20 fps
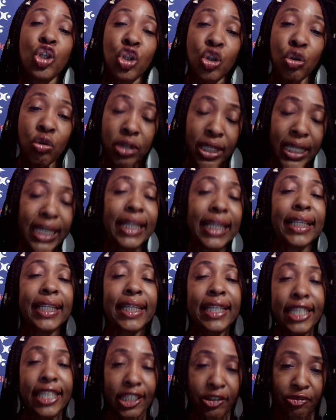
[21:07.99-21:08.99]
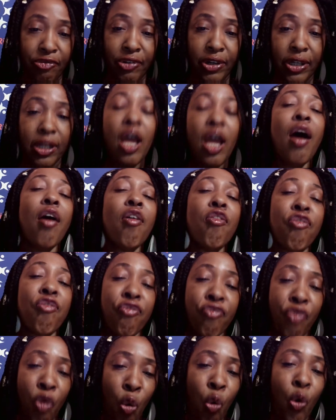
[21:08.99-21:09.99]
uniquely
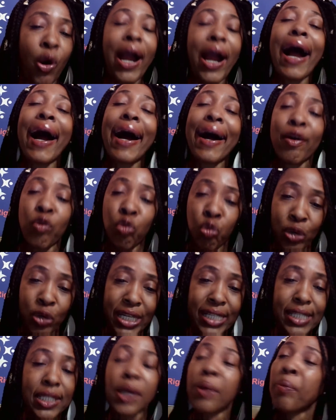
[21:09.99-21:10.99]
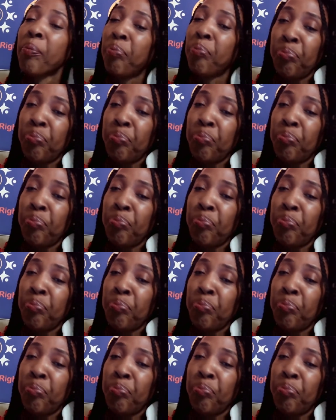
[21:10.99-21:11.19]
different for a reason.